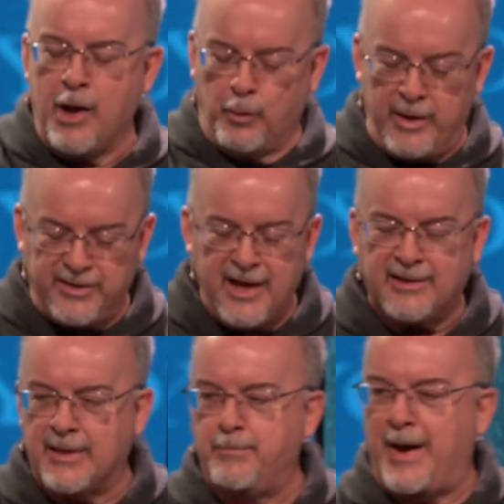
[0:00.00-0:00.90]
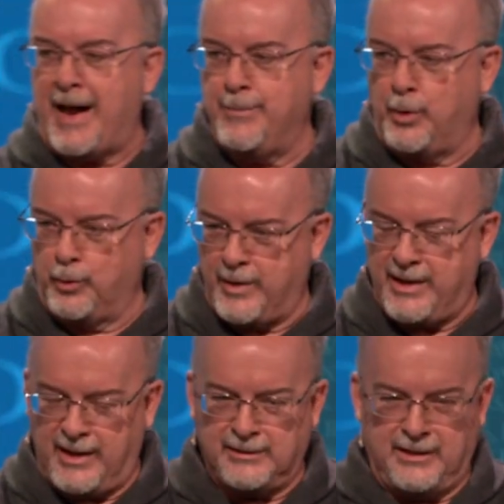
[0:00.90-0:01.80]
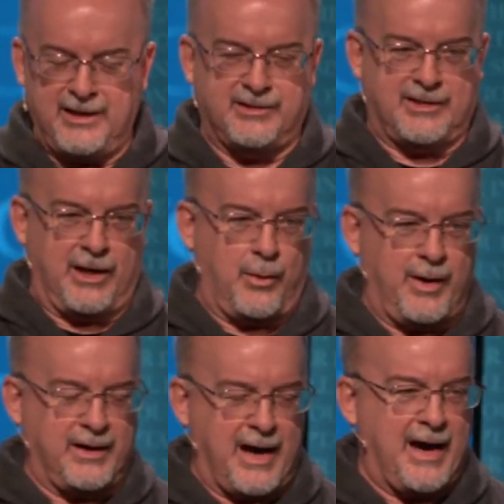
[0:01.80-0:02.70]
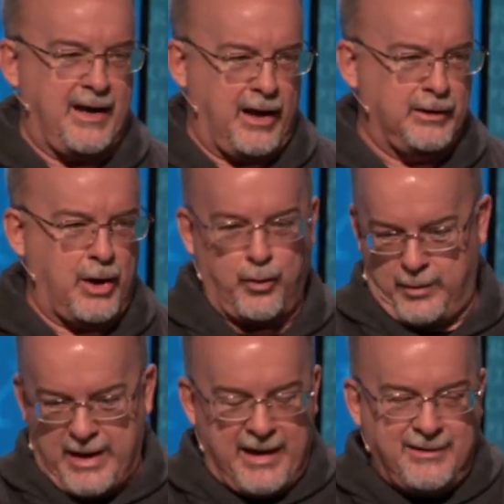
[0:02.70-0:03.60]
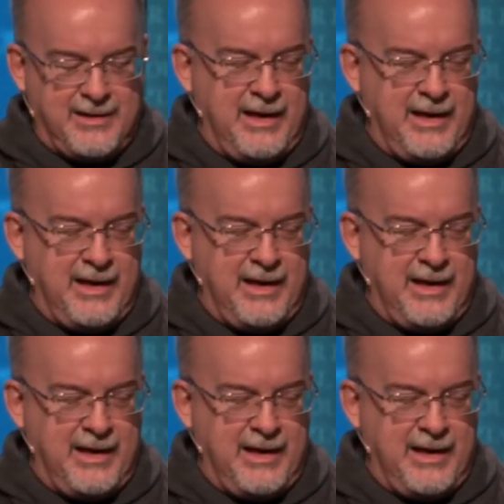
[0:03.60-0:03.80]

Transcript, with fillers: We think the Bible reading leads to knowing God alone, and it,